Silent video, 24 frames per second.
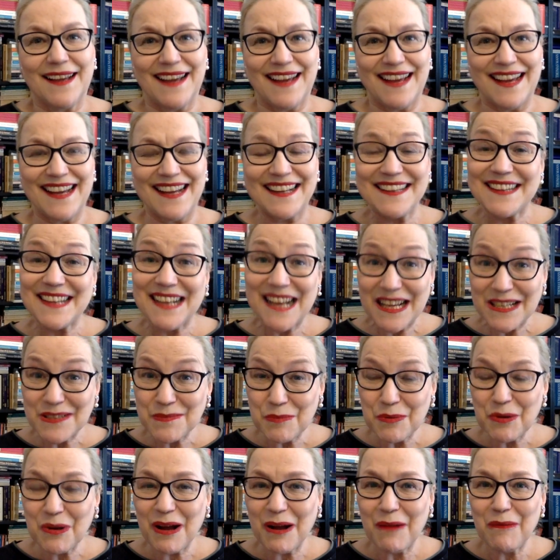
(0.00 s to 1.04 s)
And the last
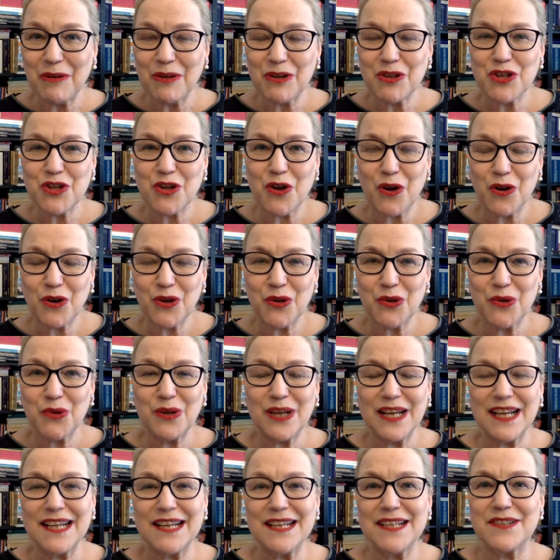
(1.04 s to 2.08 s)
book I want to show you
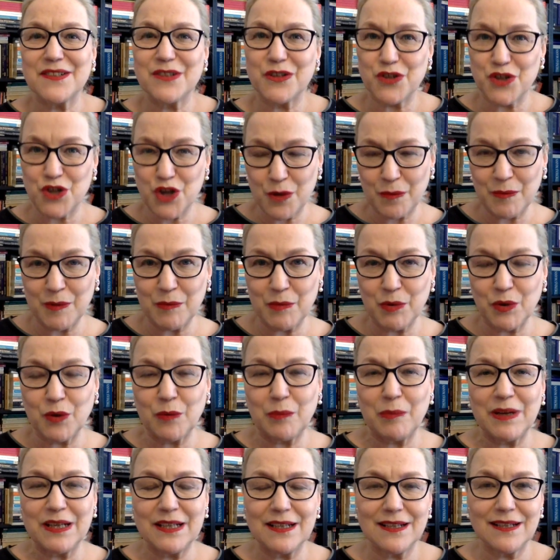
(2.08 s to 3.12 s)
is a German book,
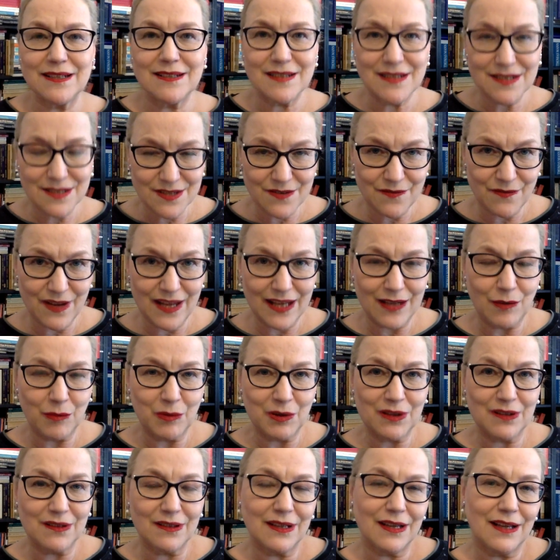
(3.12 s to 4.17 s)
but it is
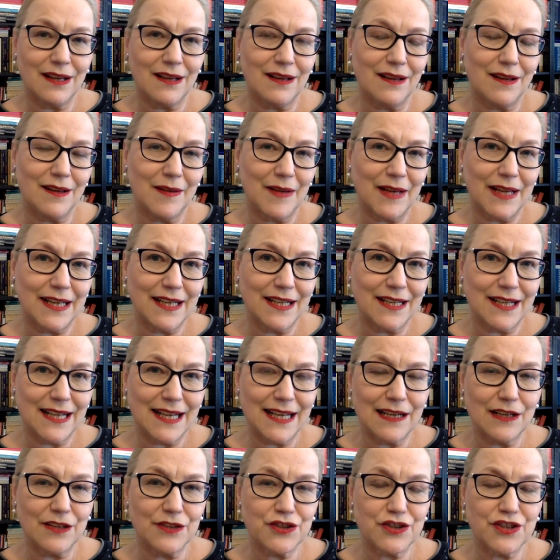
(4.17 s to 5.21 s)
available uh, in an
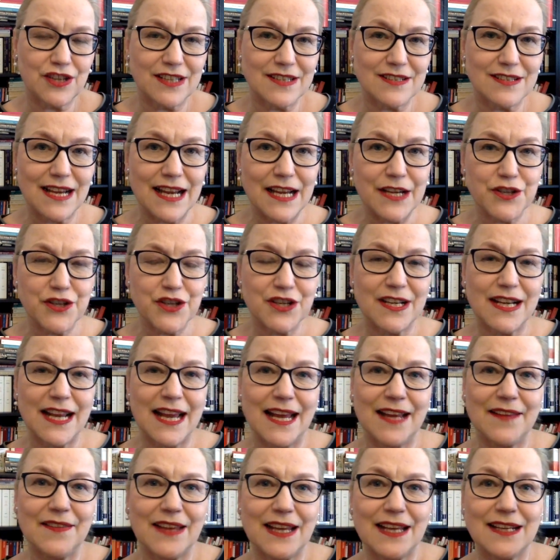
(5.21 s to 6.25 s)
English translation,
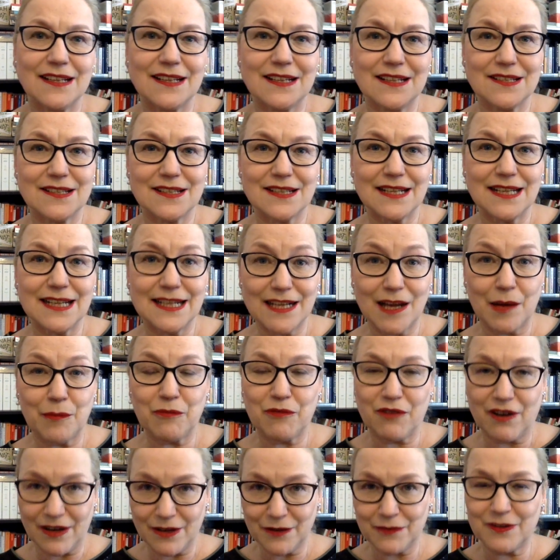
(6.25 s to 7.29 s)
and that is Ida
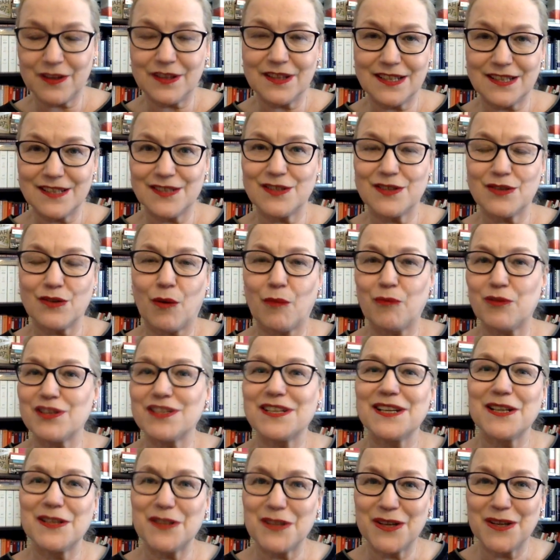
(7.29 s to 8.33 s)
Pfeiffer. This is
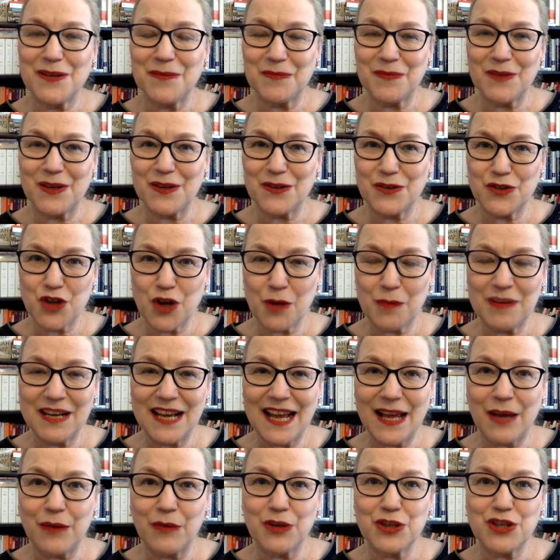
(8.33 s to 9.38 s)
obviously the uh, German
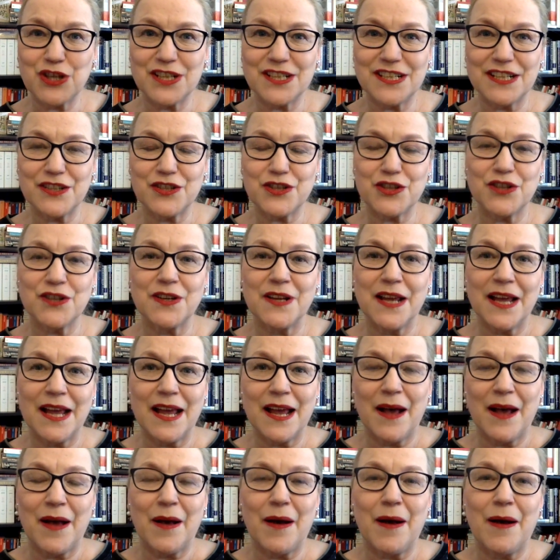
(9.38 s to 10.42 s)
language edition,
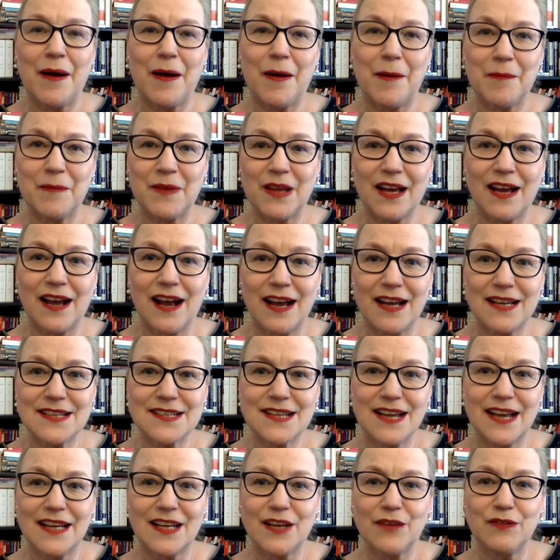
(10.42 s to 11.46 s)
um,
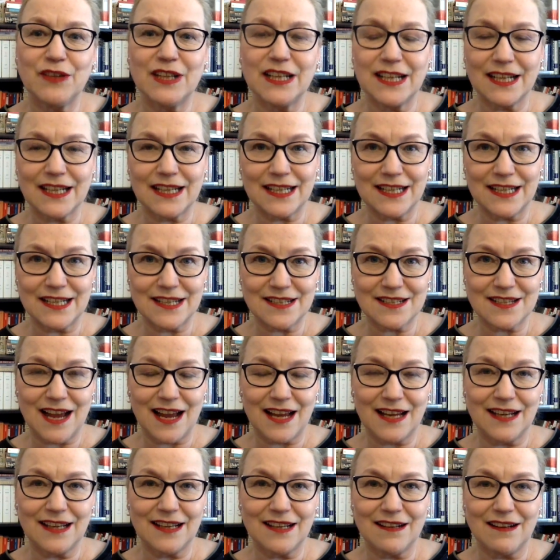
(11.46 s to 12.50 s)
Reise einer Wienerin in das
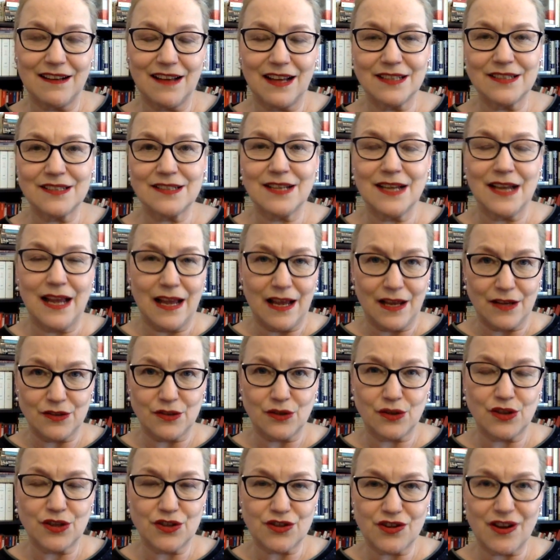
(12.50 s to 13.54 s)
Heilige Land.
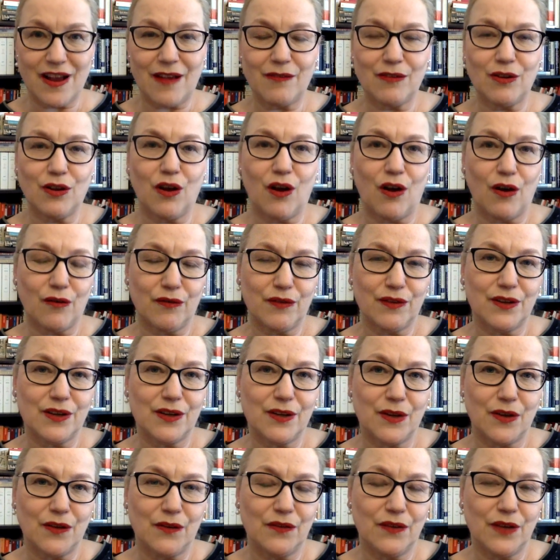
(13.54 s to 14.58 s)
So, the travel of
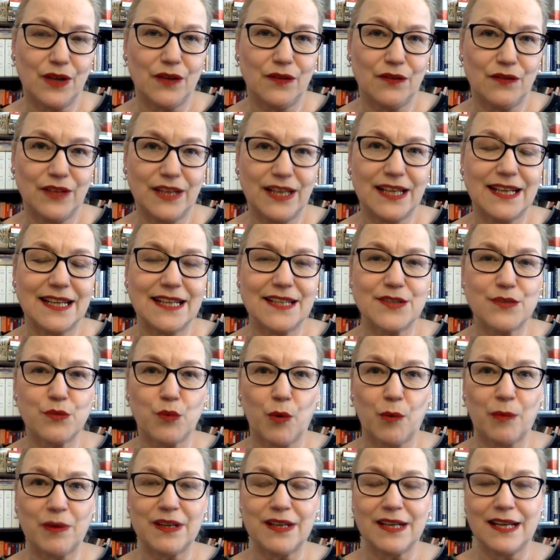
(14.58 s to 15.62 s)
a Viennese
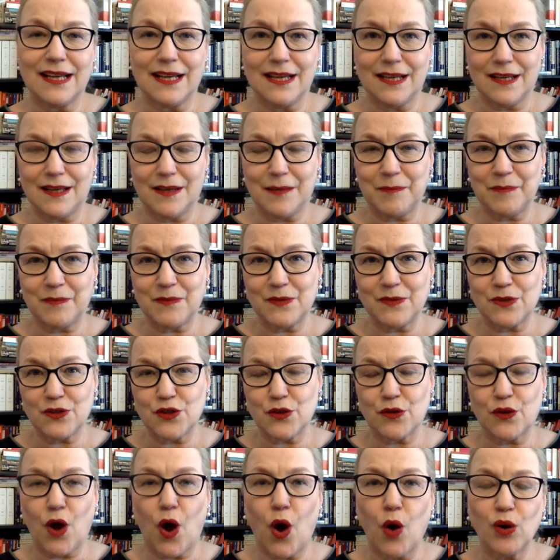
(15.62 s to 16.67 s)
woman um, to
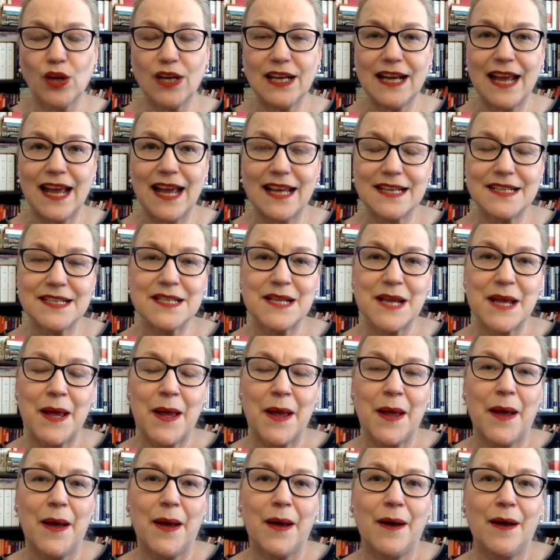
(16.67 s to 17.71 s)
the Holy Land.
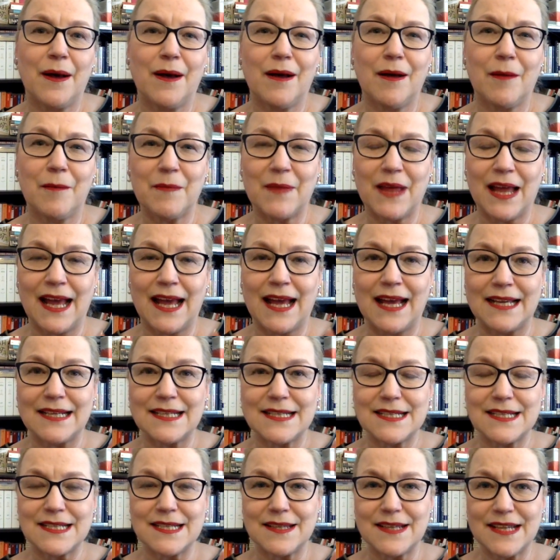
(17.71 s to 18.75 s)
Um,
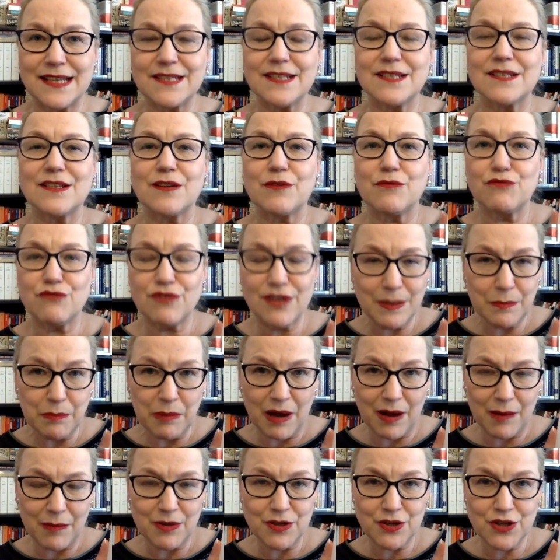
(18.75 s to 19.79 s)
and this is a
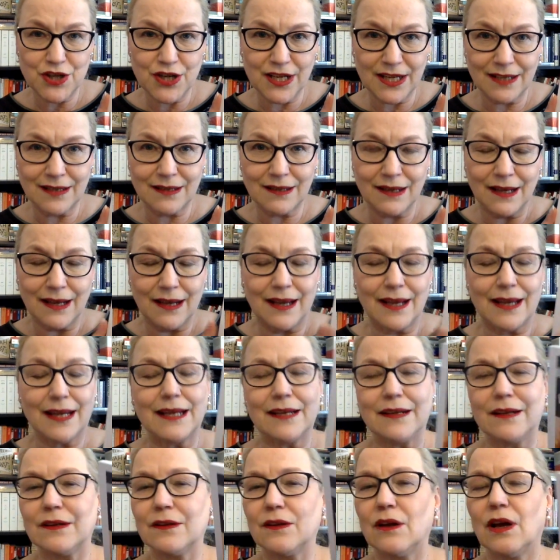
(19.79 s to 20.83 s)
republishing in,
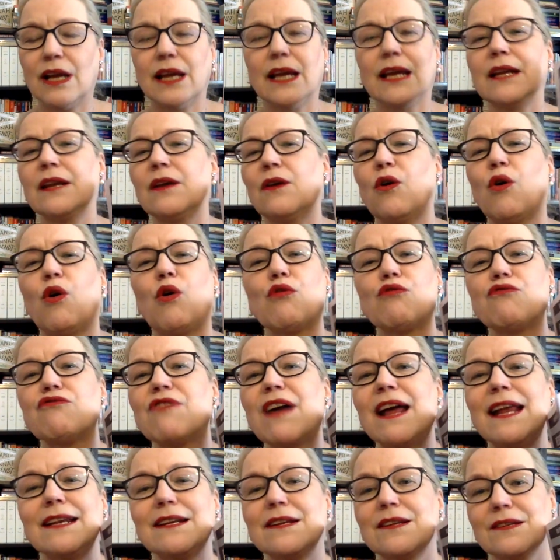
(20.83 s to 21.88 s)
an, in a
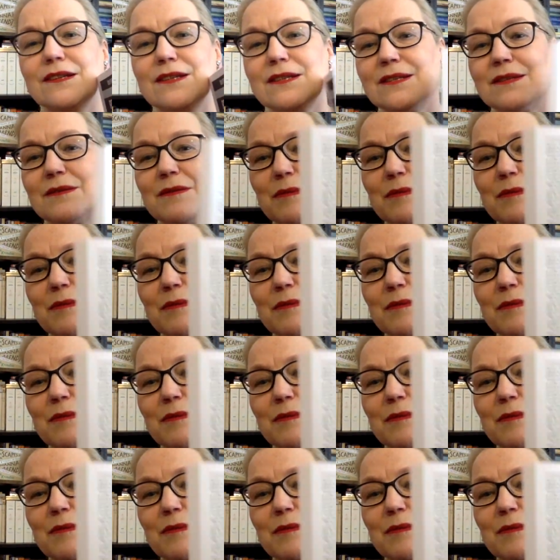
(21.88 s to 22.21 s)
horrendous